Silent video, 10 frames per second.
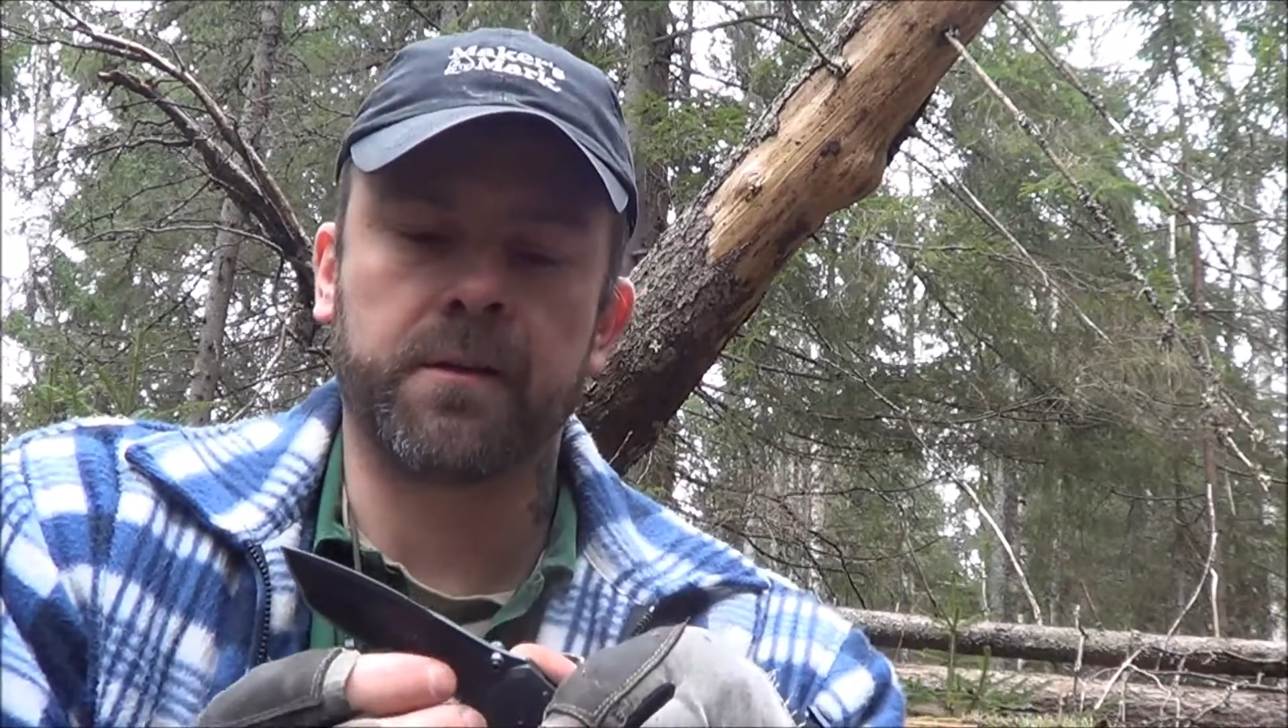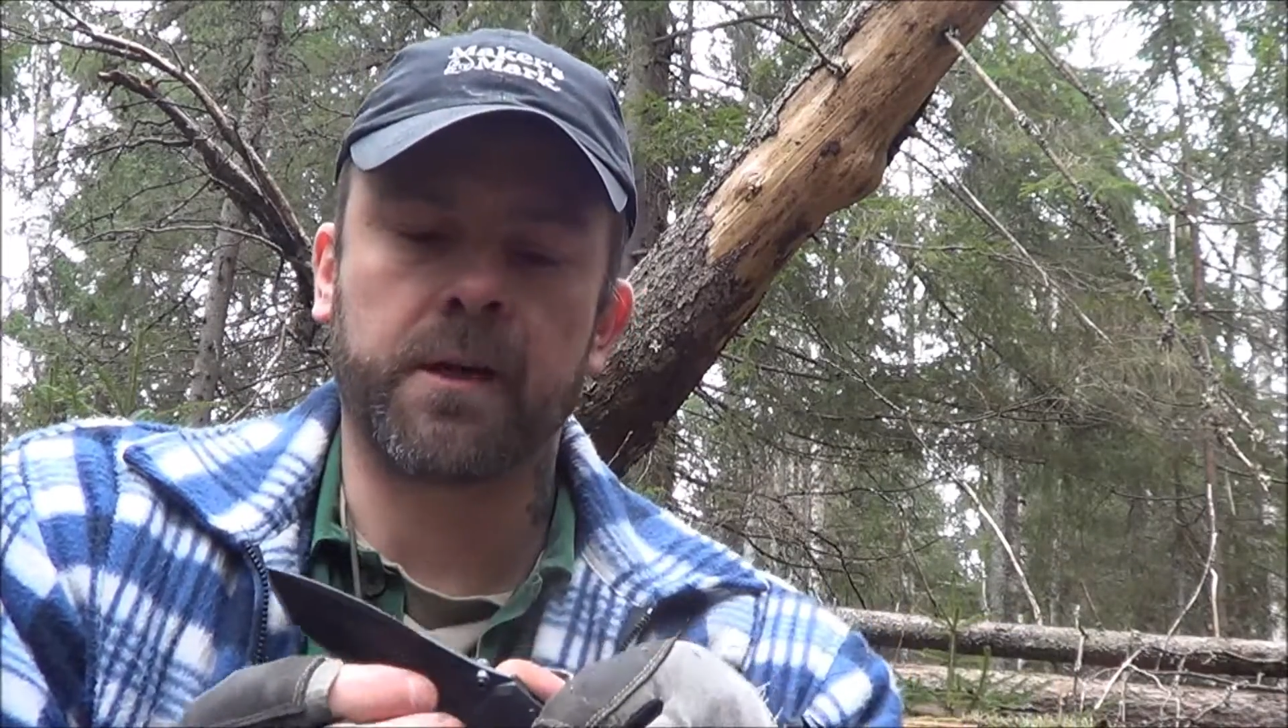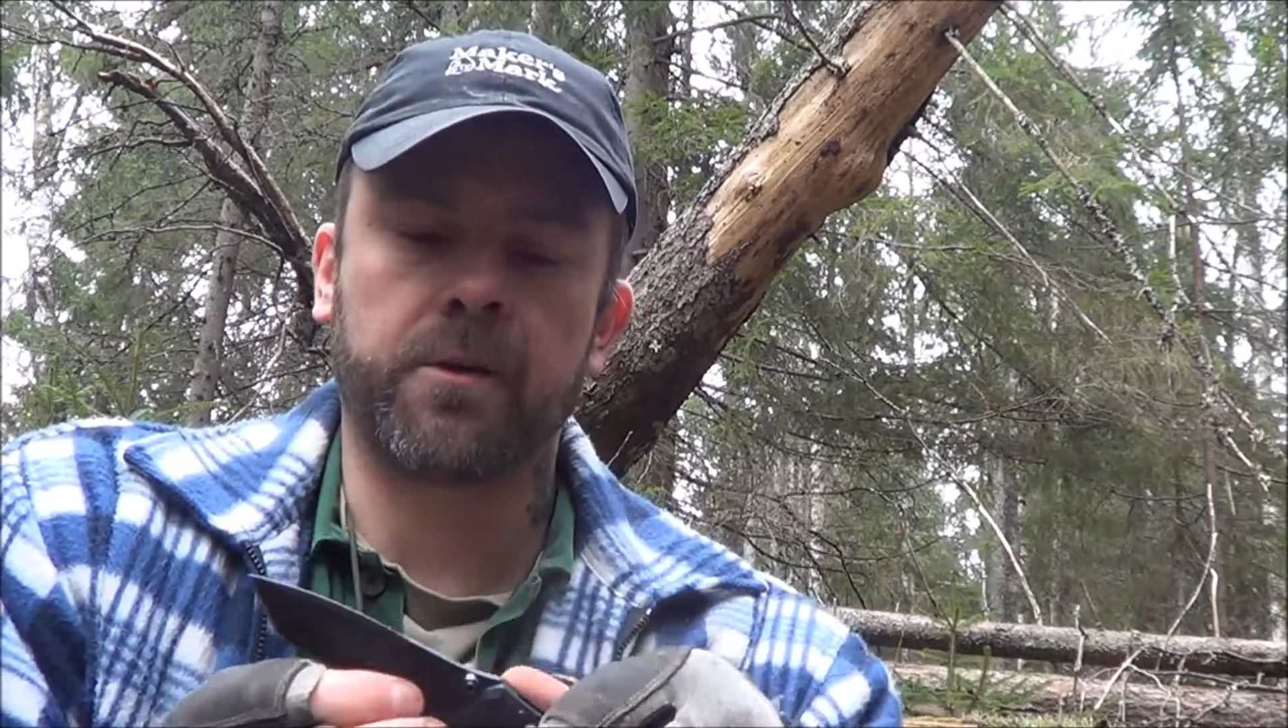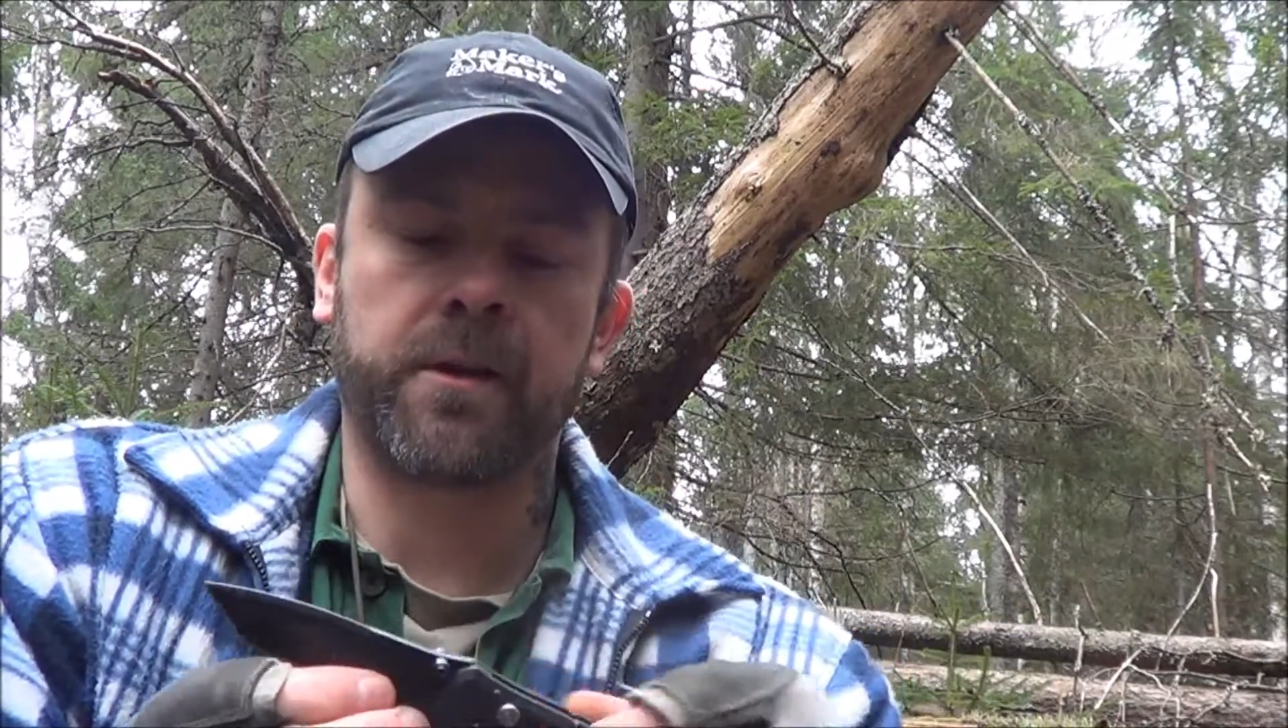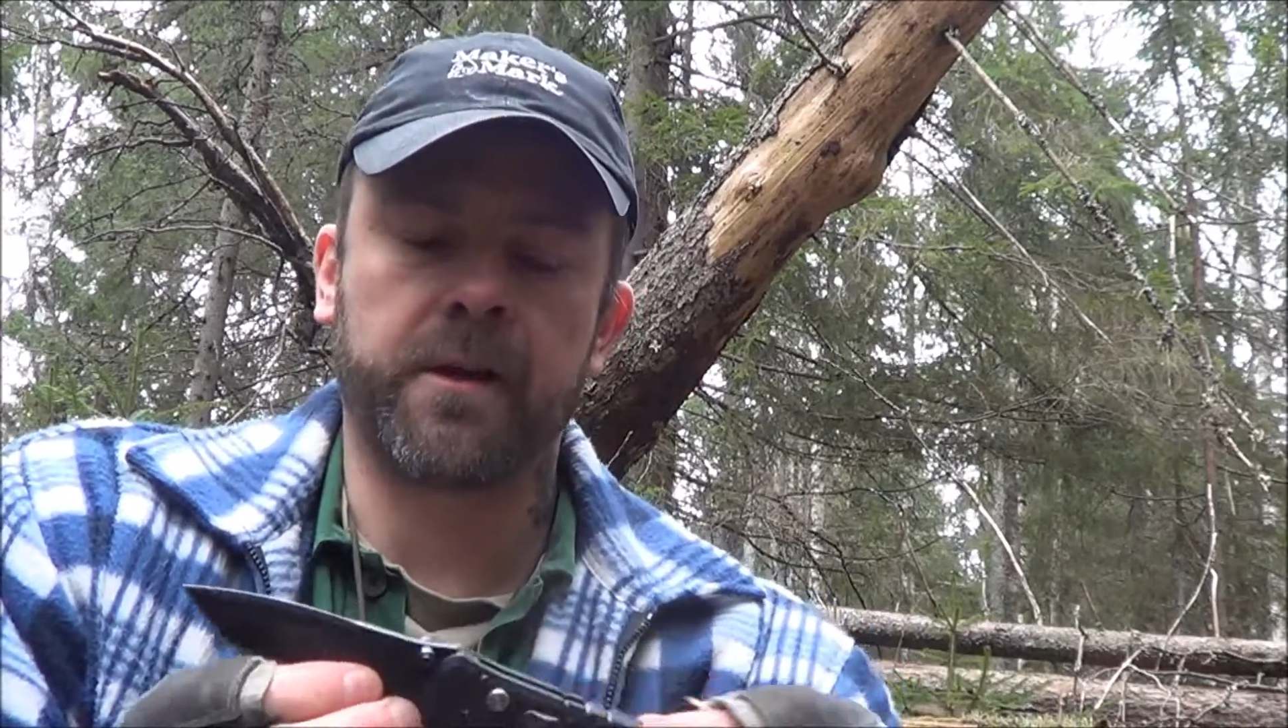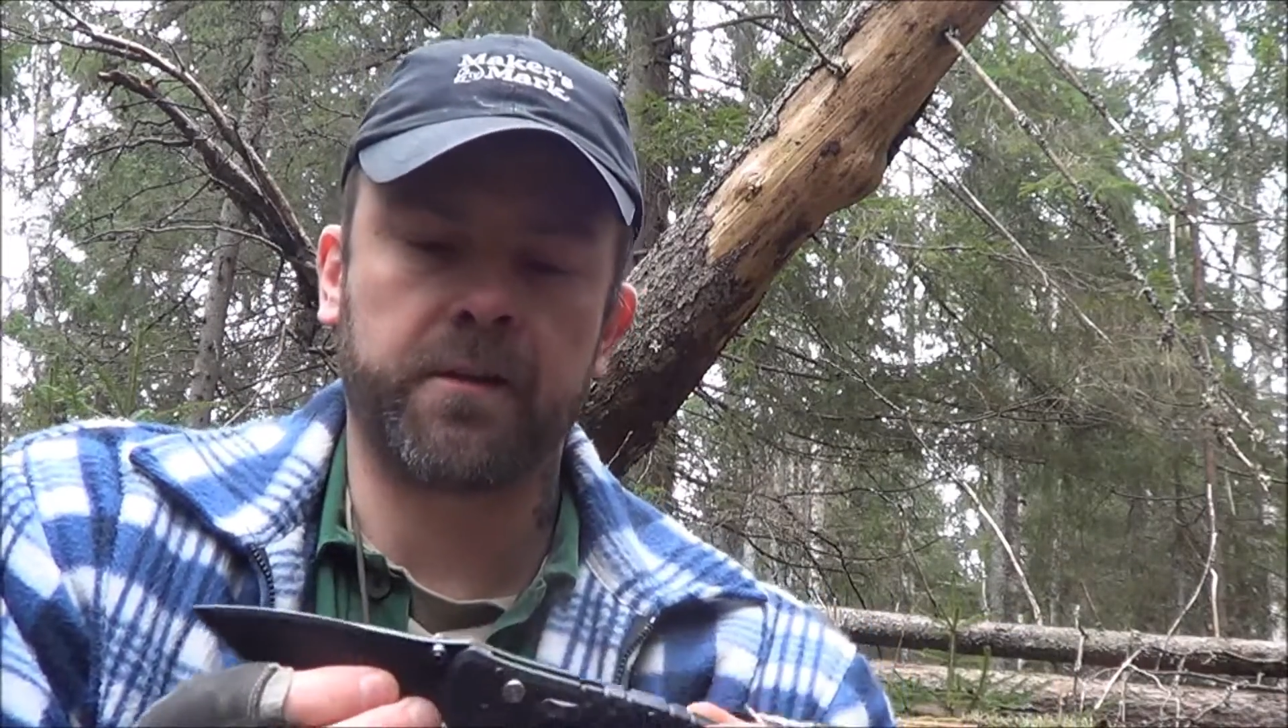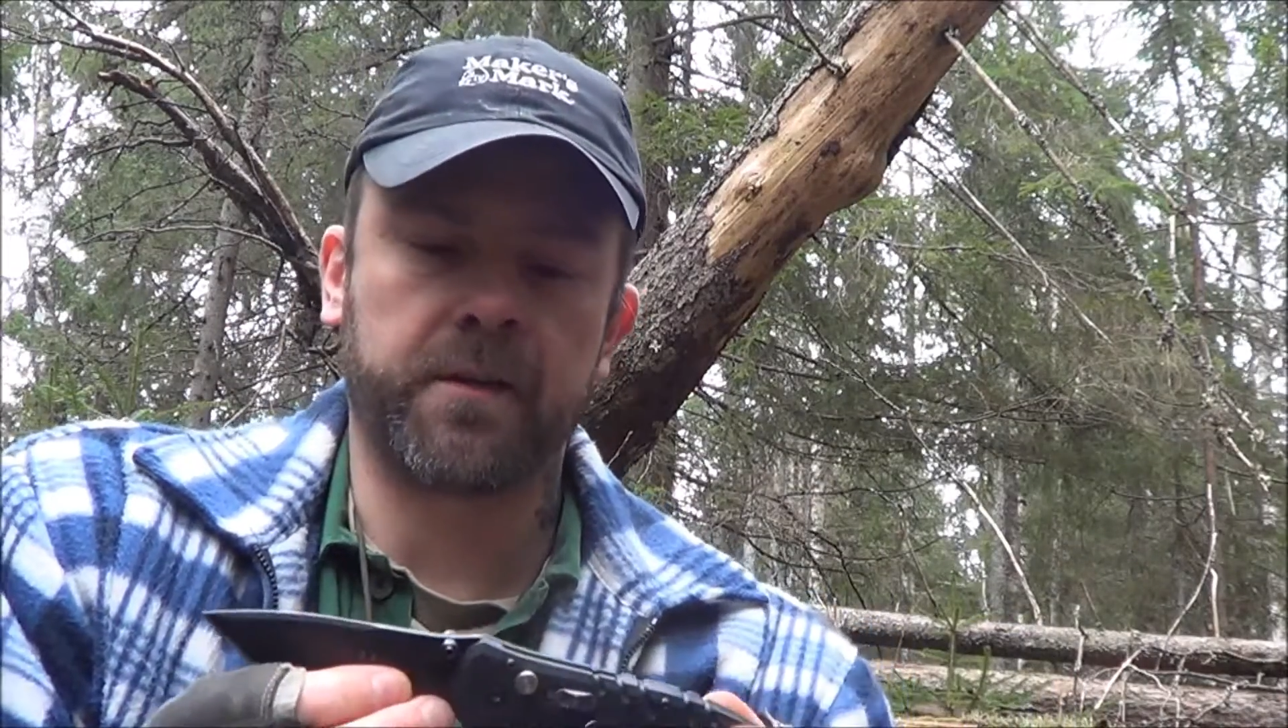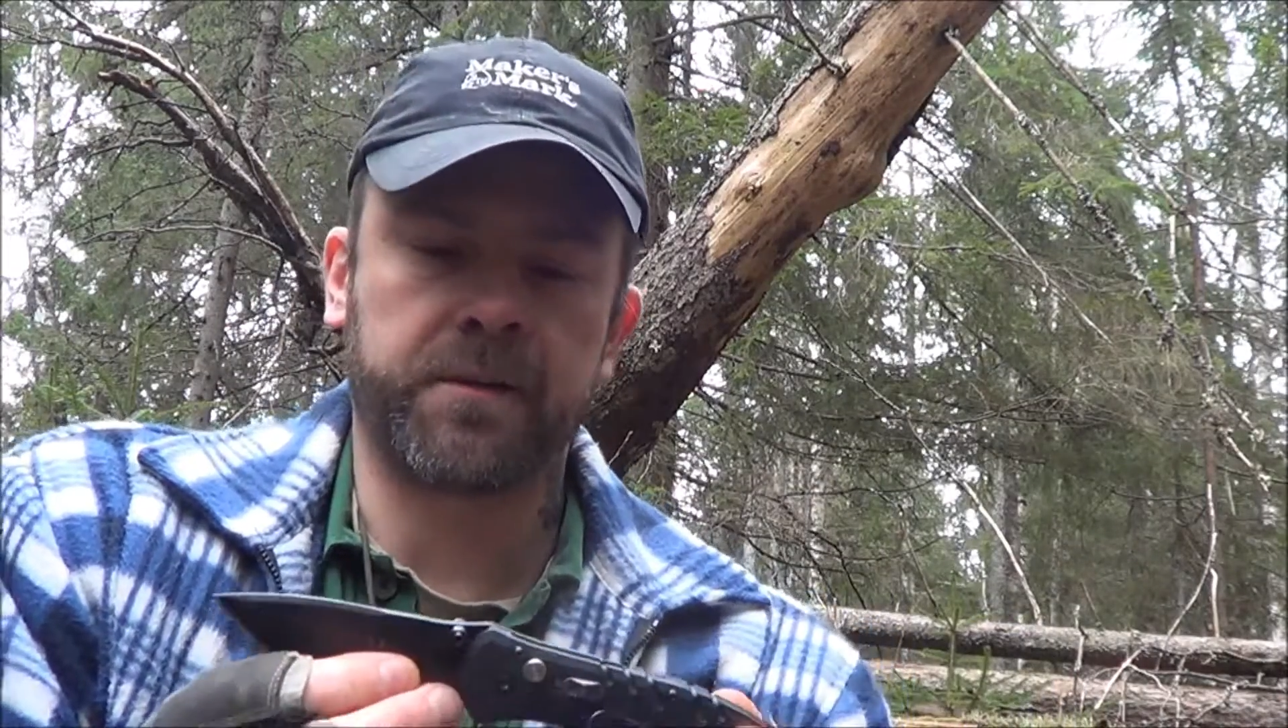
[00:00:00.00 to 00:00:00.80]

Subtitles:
nowadays